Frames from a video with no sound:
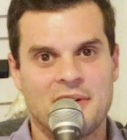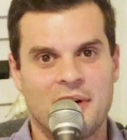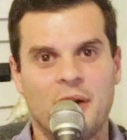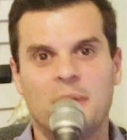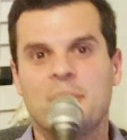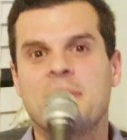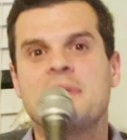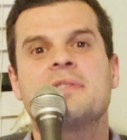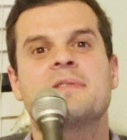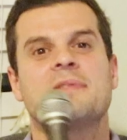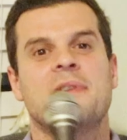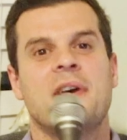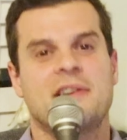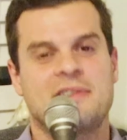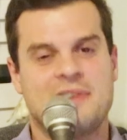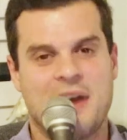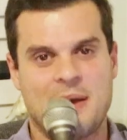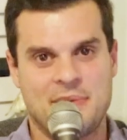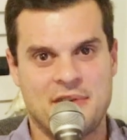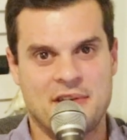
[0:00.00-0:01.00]
Always
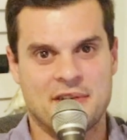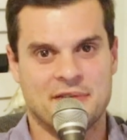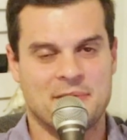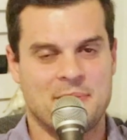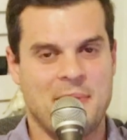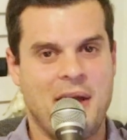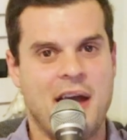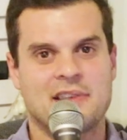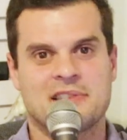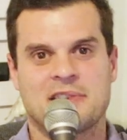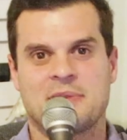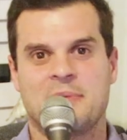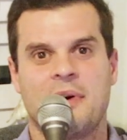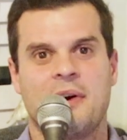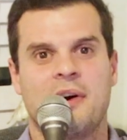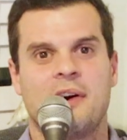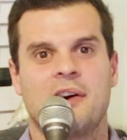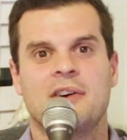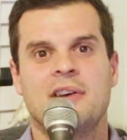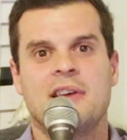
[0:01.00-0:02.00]
fun time of year for
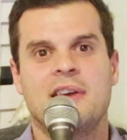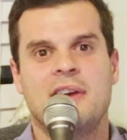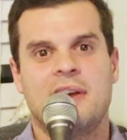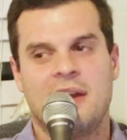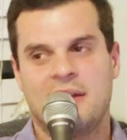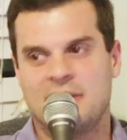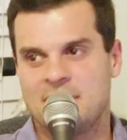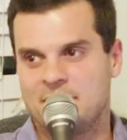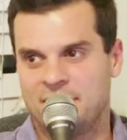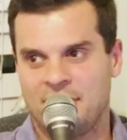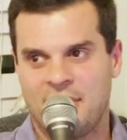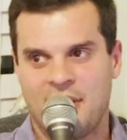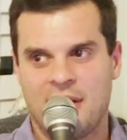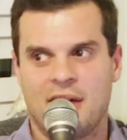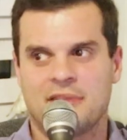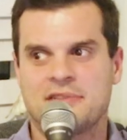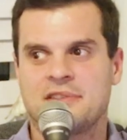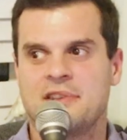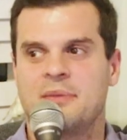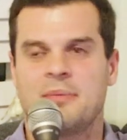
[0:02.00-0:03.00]
basketball in the
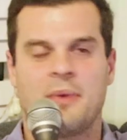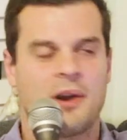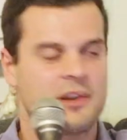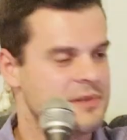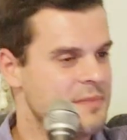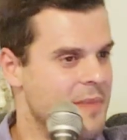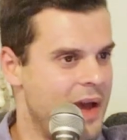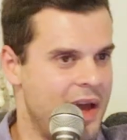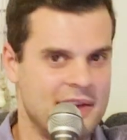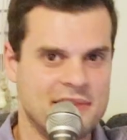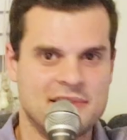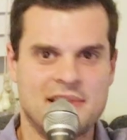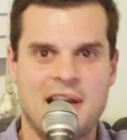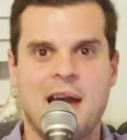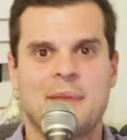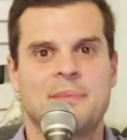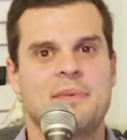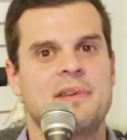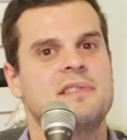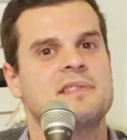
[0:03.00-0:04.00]
playoffs. March Madness
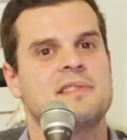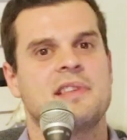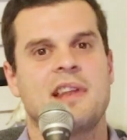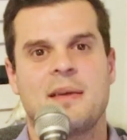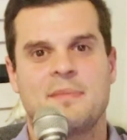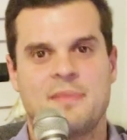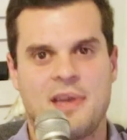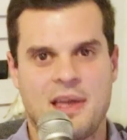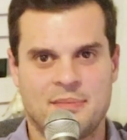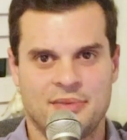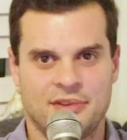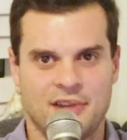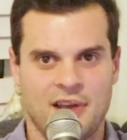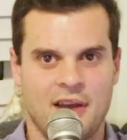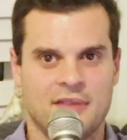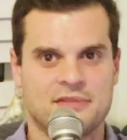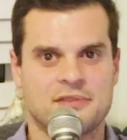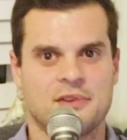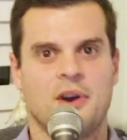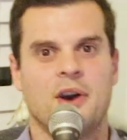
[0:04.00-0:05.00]
happens and NBA
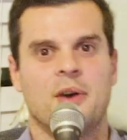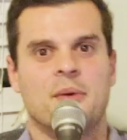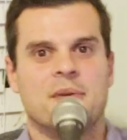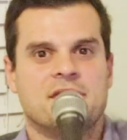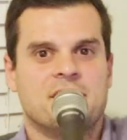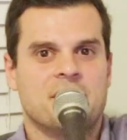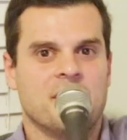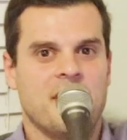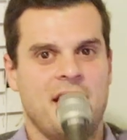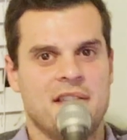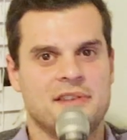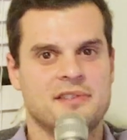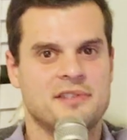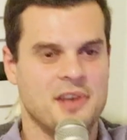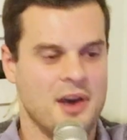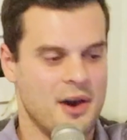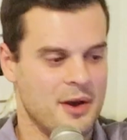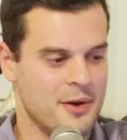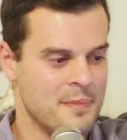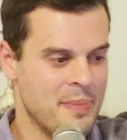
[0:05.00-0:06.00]
playoffs are always great.
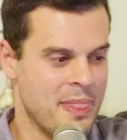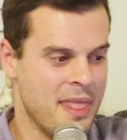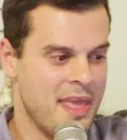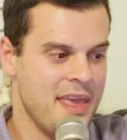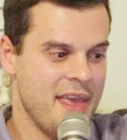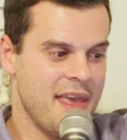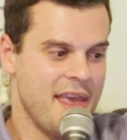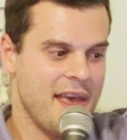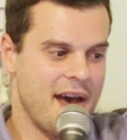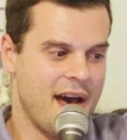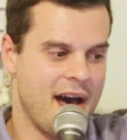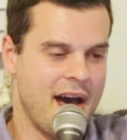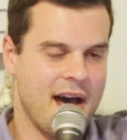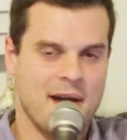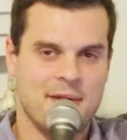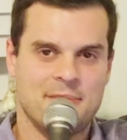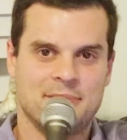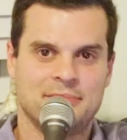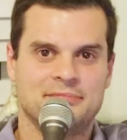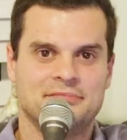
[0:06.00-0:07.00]
So,
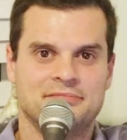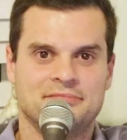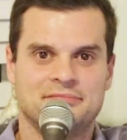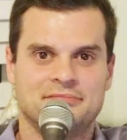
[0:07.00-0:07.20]
if